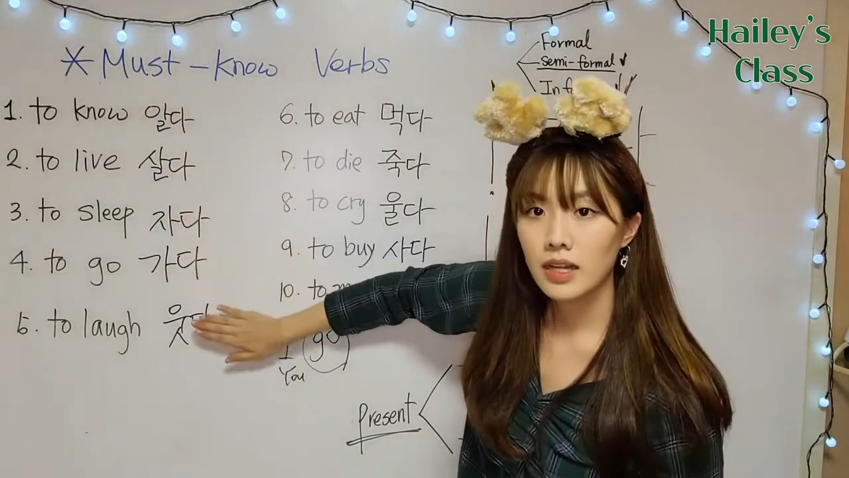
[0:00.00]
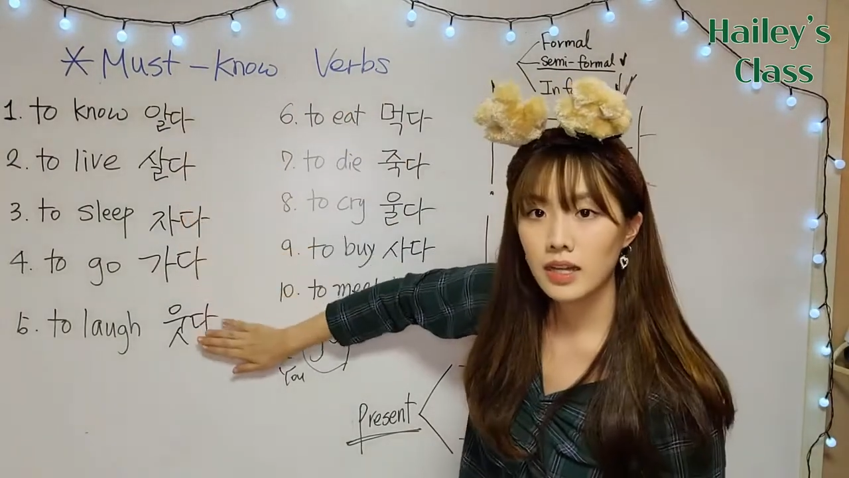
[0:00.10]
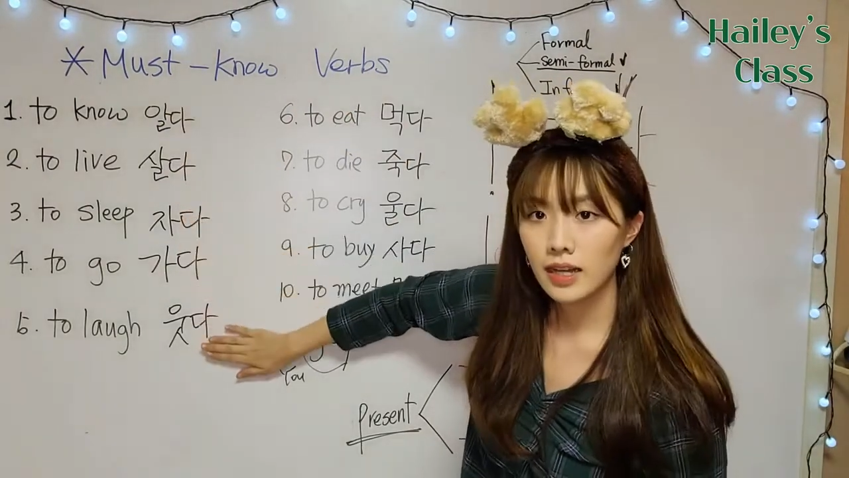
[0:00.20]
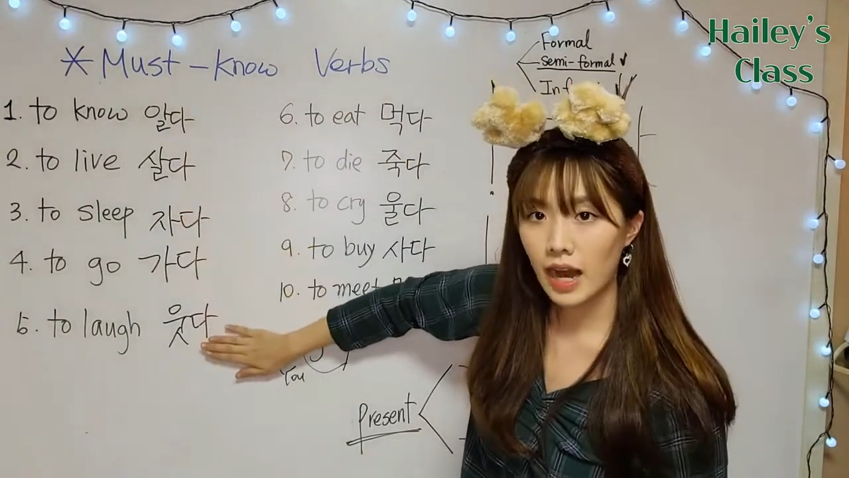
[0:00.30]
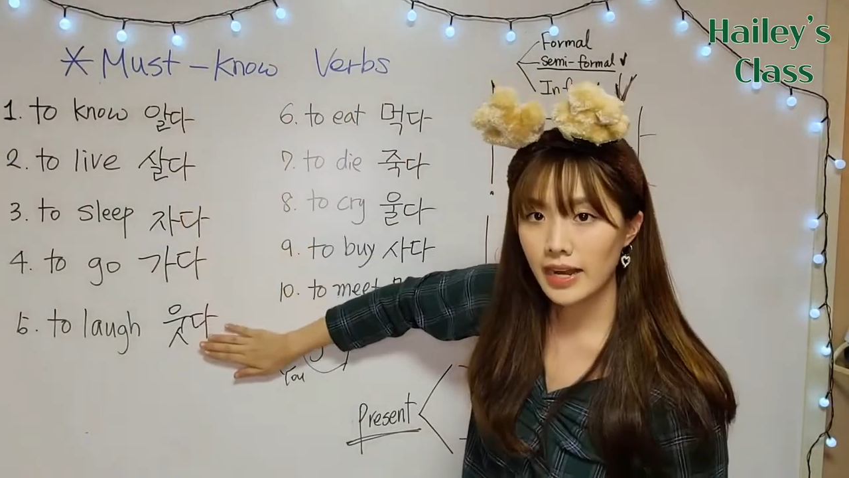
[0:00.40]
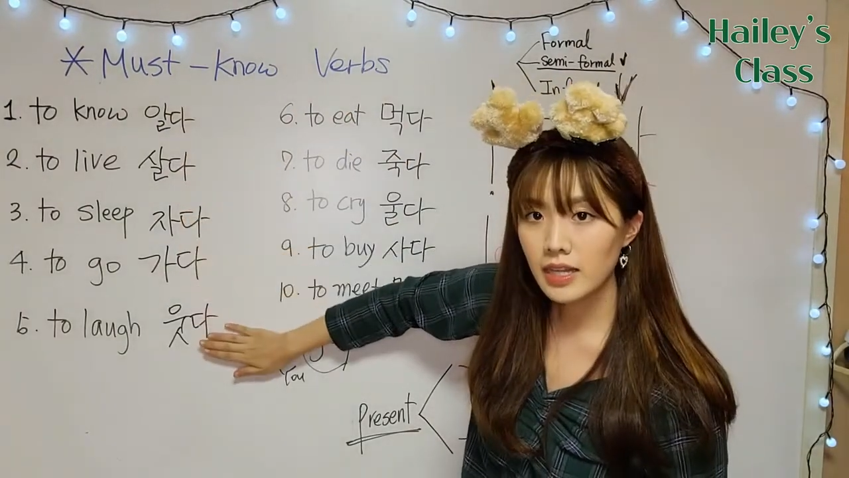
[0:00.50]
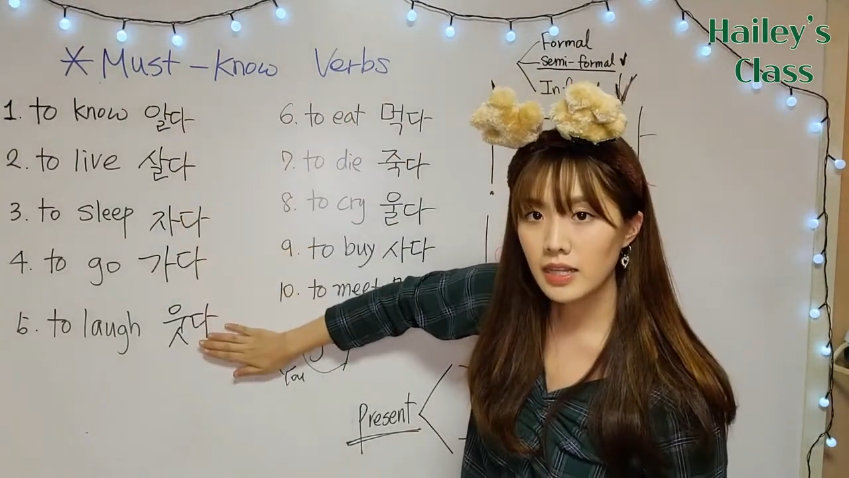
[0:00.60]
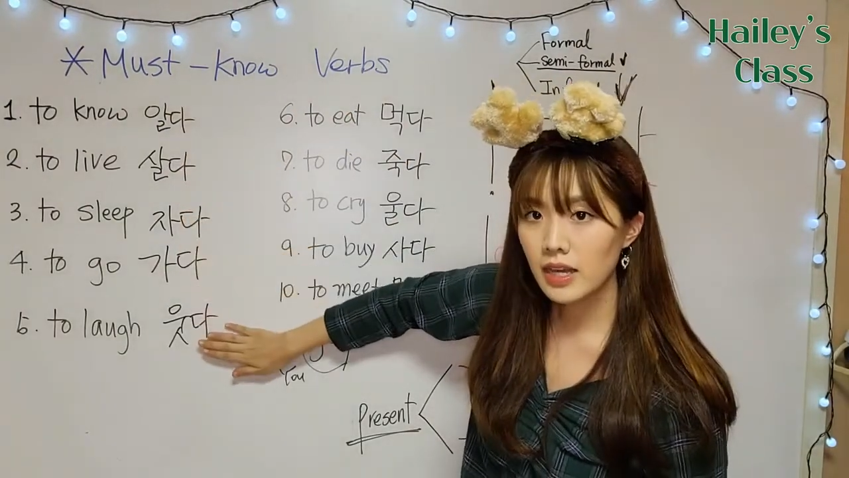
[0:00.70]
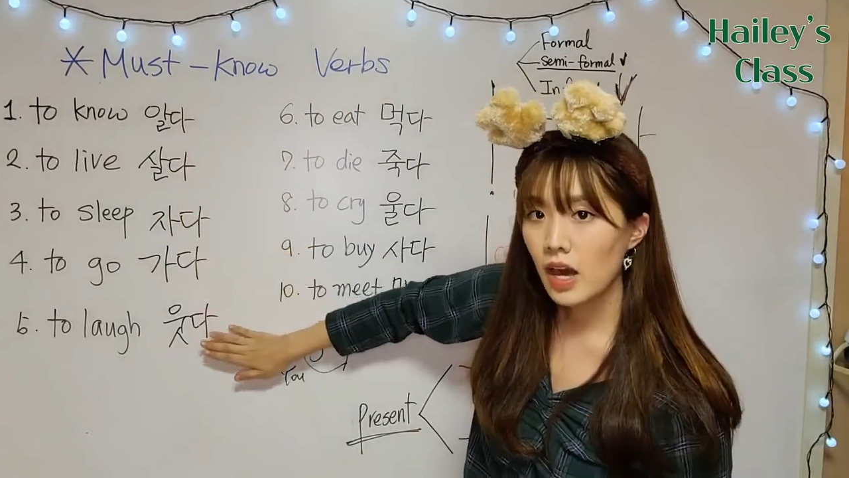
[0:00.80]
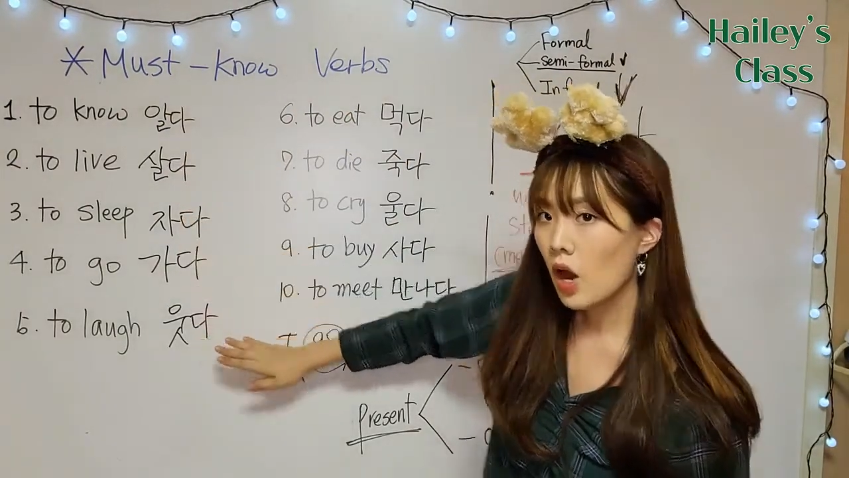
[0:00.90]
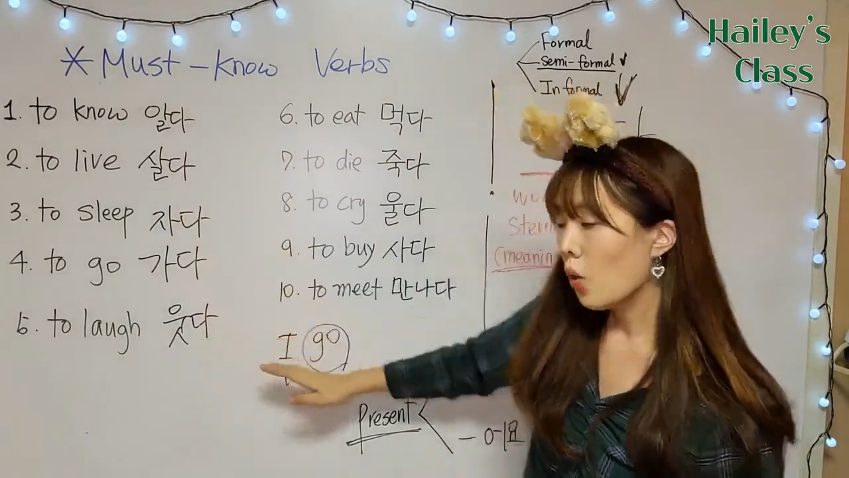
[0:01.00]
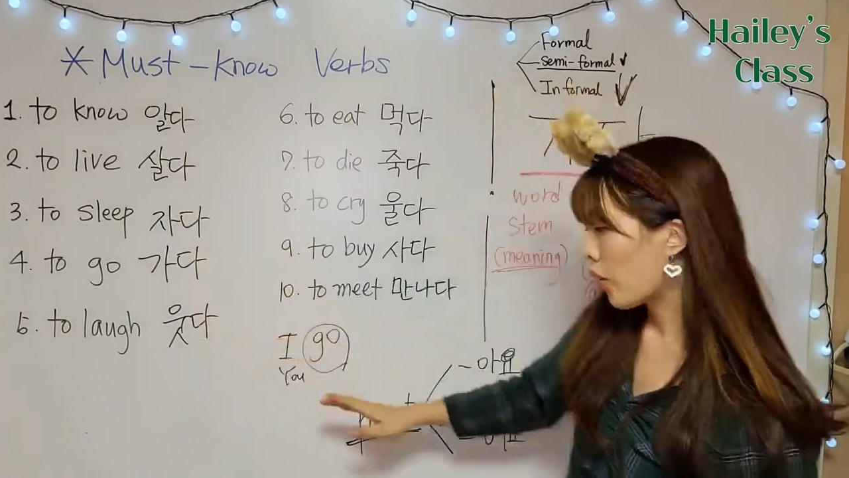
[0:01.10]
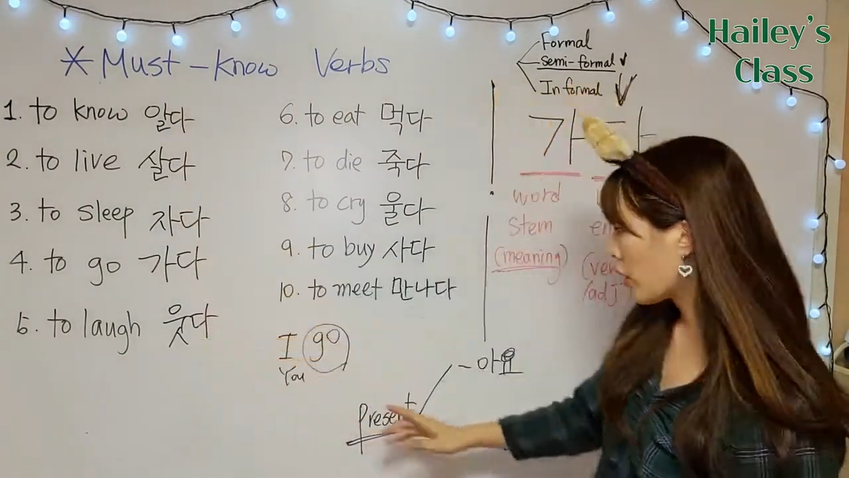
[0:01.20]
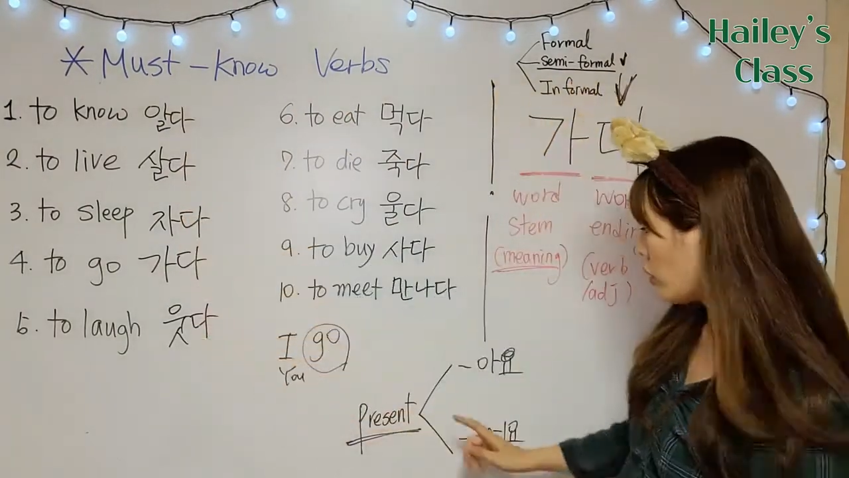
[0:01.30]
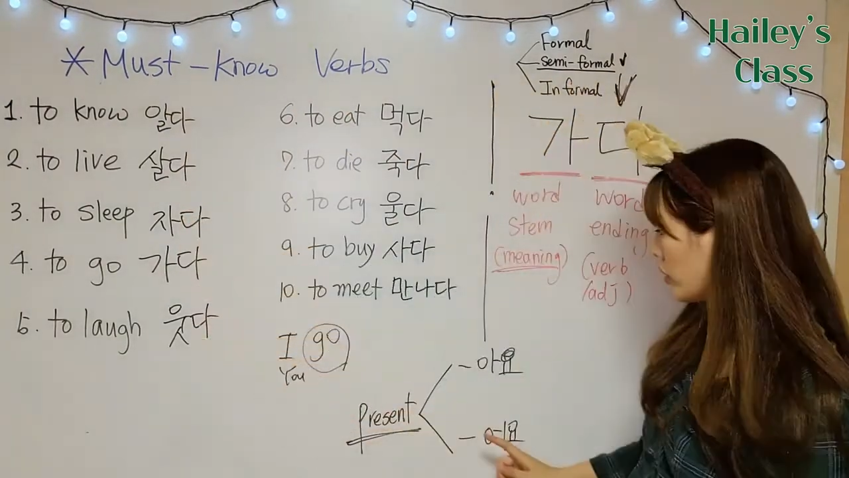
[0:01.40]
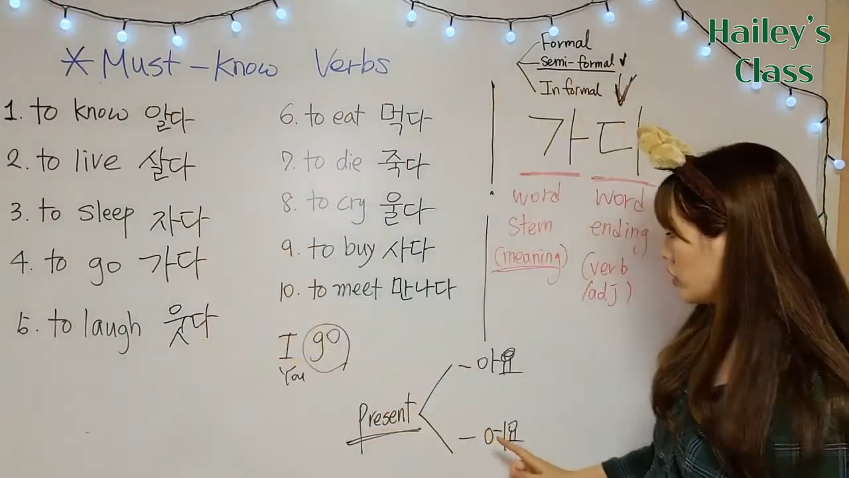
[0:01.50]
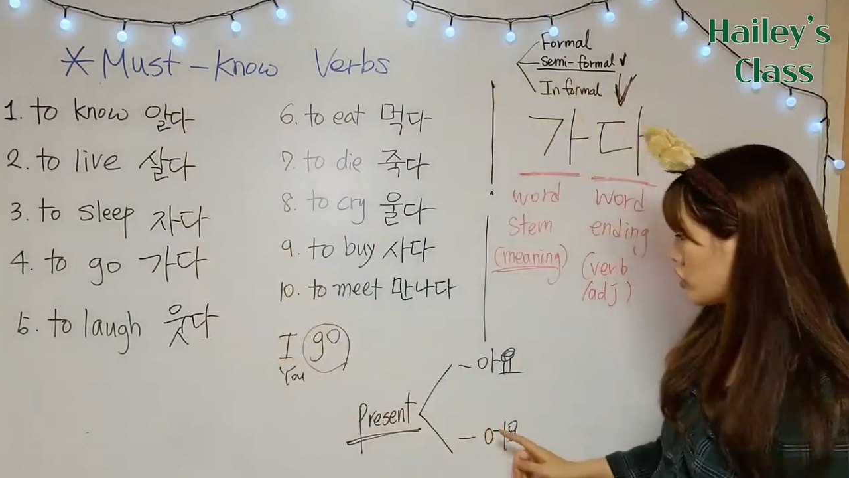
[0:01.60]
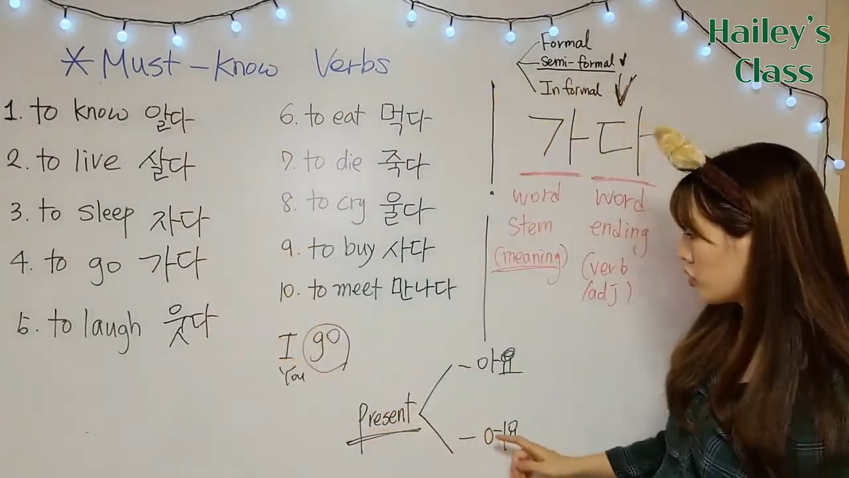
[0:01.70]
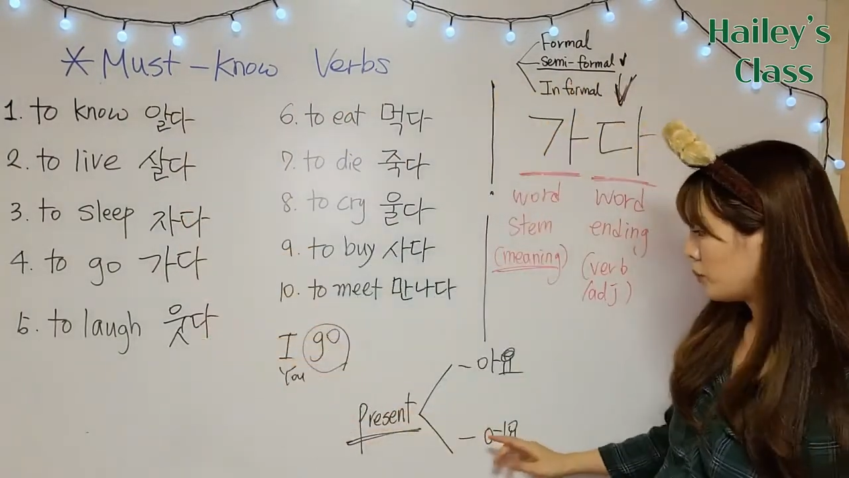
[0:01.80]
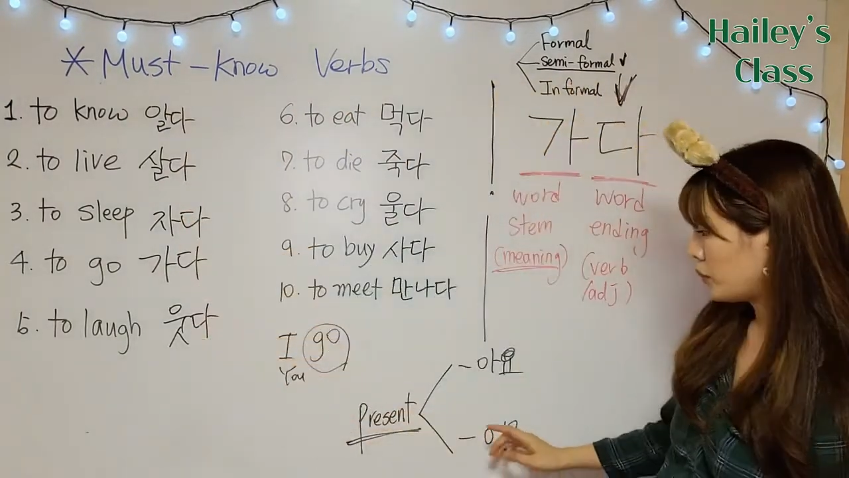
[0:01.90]
Got it? We're going
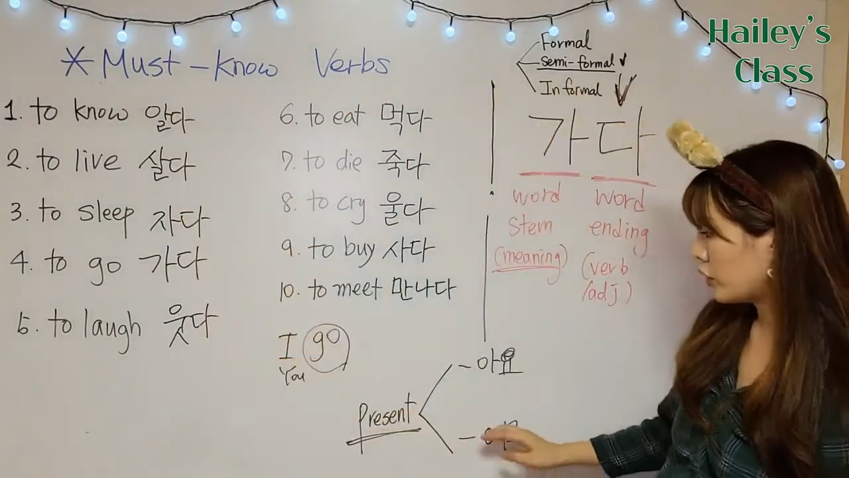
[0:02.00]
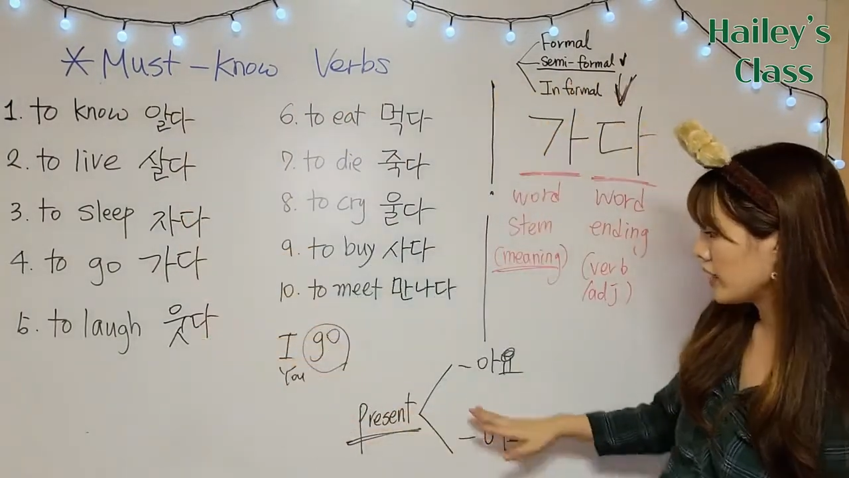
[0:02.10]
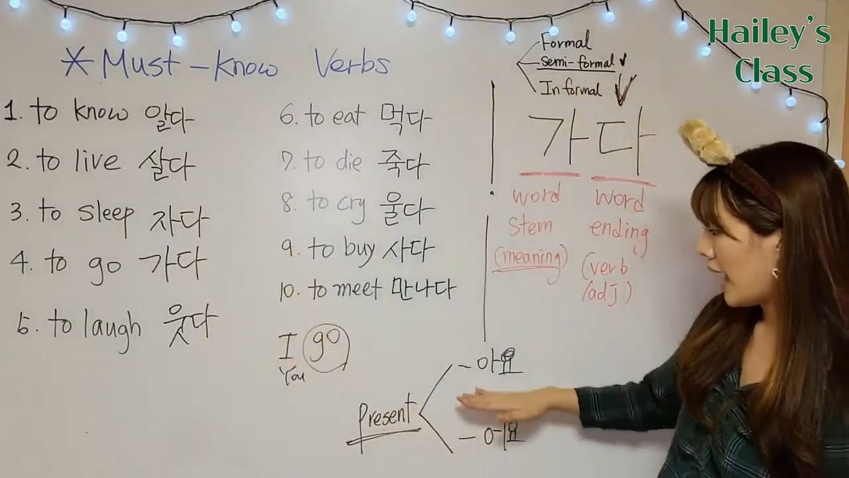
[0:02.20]
to put